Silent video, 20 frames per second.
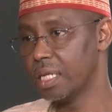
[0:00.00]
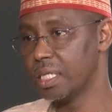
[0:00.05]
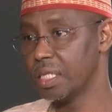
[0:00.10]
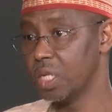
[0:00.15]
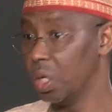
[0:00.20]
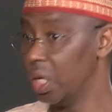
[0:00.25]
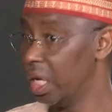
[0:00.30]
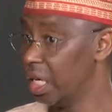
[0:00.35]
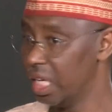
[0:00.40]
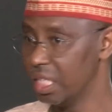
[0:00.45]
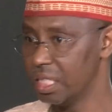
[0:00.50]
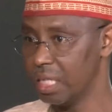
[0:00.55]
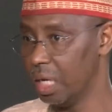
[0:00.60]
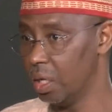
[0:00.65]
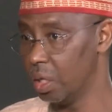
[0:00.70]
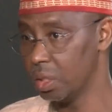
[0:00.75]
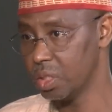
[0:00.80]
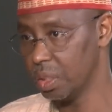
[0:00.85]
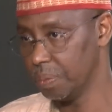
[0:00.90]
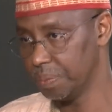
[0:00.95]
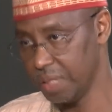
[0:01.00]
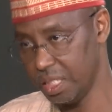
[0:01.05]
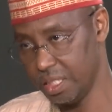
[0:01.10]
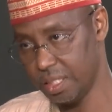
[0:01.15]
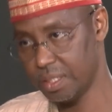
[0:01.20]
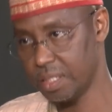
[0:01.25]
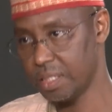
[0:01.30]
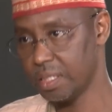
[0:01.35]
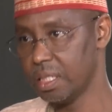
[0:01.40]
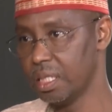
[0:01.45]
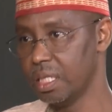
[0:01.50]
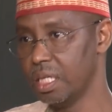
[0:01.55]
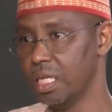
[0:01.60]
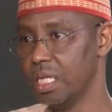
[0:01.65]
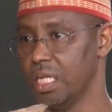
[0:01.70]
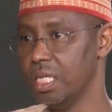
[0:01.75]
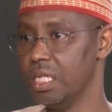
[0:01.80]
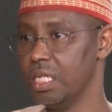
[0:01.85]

tolerate a lot of things. He